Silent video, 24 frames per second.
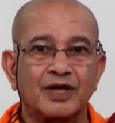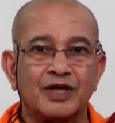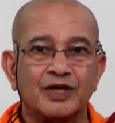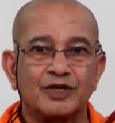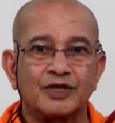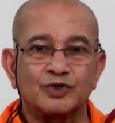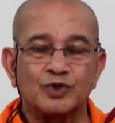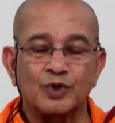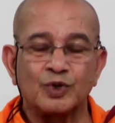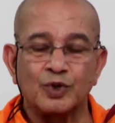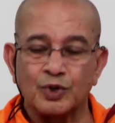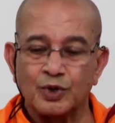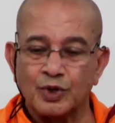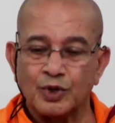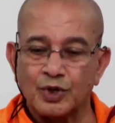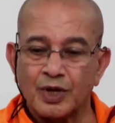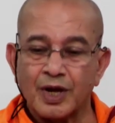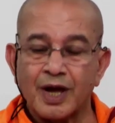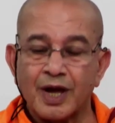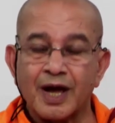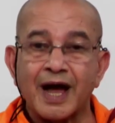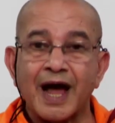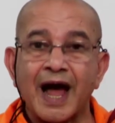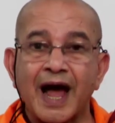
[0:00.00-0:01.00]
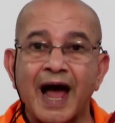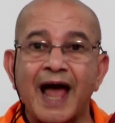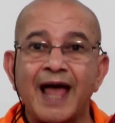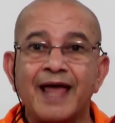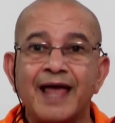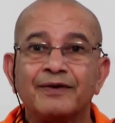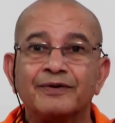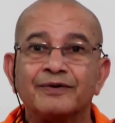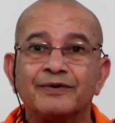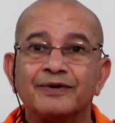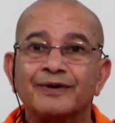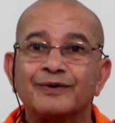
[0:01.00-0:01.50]
So I
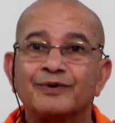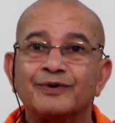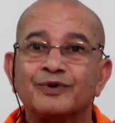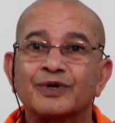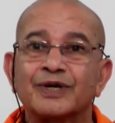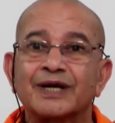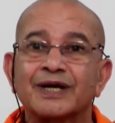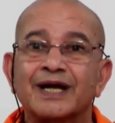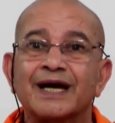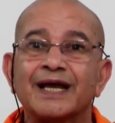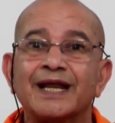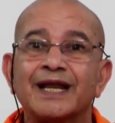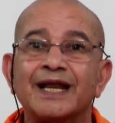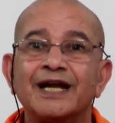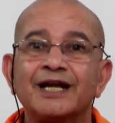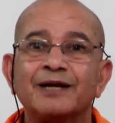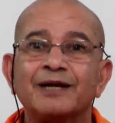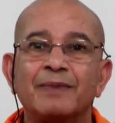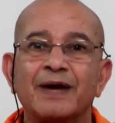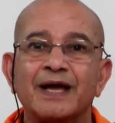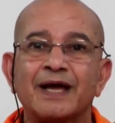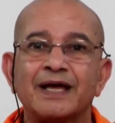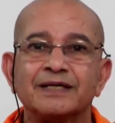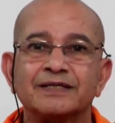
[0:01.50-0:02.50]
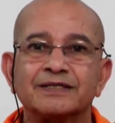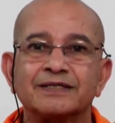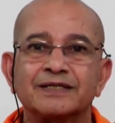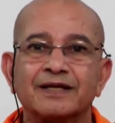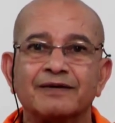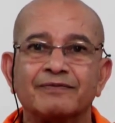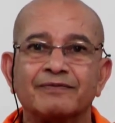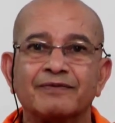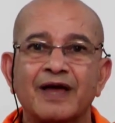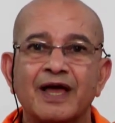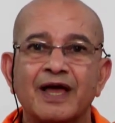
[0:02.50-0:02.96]
have to correct myself.